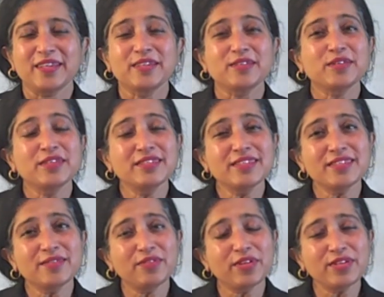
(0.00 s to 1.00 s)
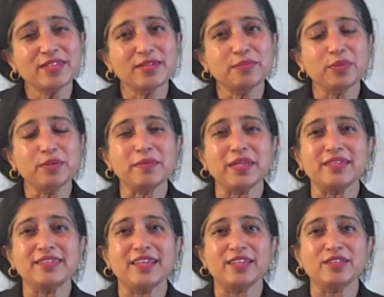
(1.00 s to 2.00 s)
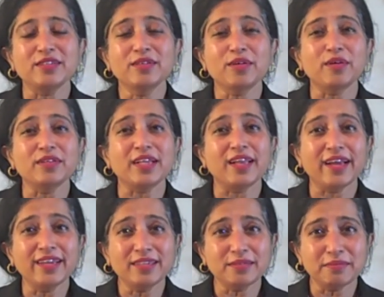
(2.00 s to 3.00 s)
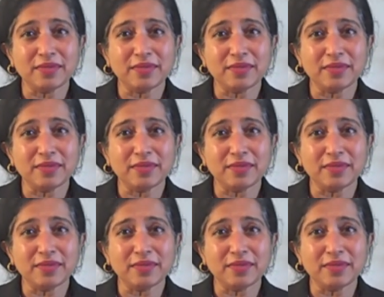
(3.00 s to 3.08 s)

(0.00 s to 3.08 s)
So this is a very simple meditation called the light